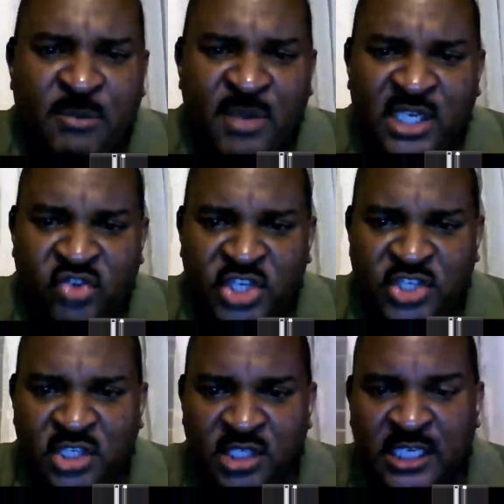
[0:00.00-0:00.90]

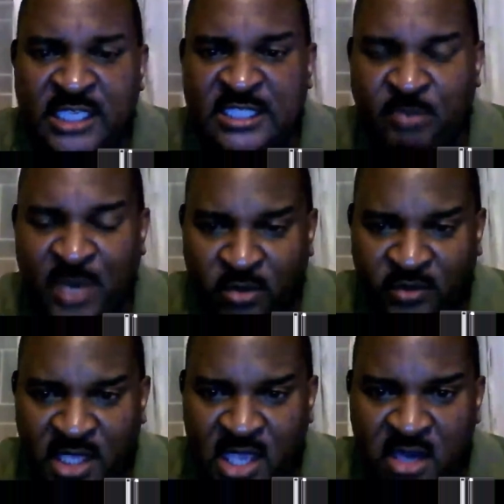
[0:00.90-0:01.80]
penetration, it has spread over
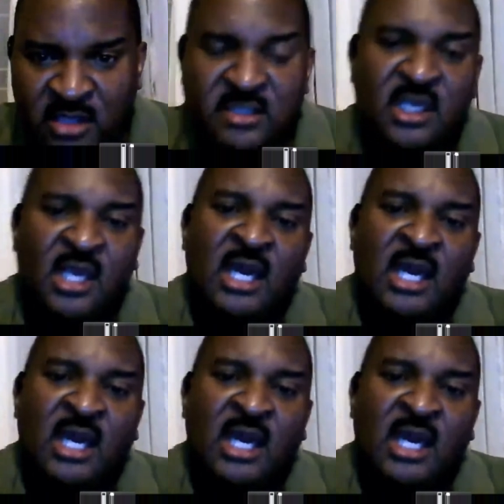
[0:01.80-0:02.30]
the years.